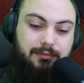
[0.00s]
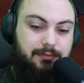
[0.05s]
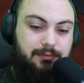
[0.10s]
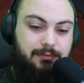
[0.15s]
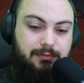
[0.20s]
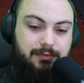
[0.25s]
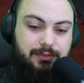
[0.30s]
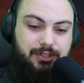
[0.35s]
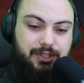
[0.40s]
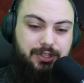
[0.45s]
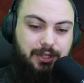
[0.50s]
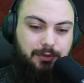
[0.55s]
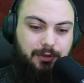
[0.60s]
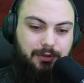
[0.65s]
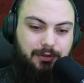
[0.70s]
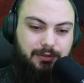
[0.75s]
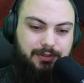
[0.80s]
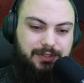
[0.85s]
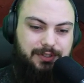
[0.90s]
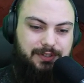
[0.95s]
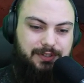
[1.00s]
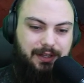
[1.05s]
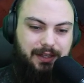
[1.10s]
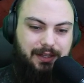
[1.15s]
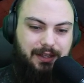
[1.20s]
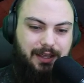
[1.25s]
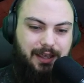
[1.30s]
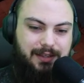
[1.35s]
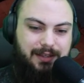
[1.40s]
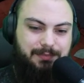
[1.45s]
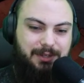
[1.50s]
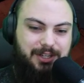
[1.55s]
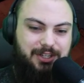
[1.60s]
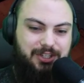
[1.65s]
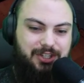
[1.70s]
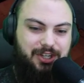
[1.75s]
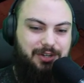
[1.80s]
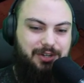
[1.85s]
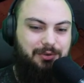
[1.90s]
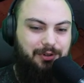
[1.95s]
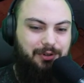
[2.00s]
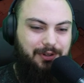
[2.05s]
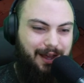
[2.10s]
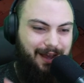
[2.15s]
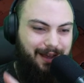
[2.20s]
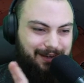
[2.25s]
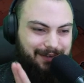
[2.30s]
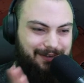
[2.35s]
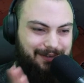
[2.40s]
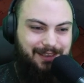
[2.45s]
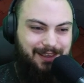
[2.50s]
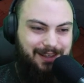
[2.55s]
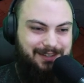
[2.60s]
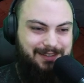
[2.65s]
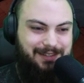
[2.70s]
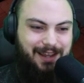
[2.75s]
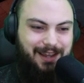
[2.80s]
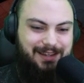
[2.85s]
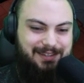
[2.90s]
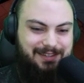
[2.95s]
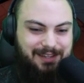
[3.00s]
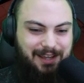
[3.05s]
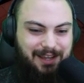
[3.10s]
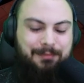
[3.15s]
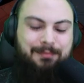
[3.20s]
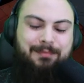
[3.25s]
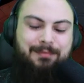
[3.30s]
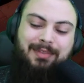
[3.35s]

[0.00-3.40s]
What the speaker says: general, just like as many general things I can say.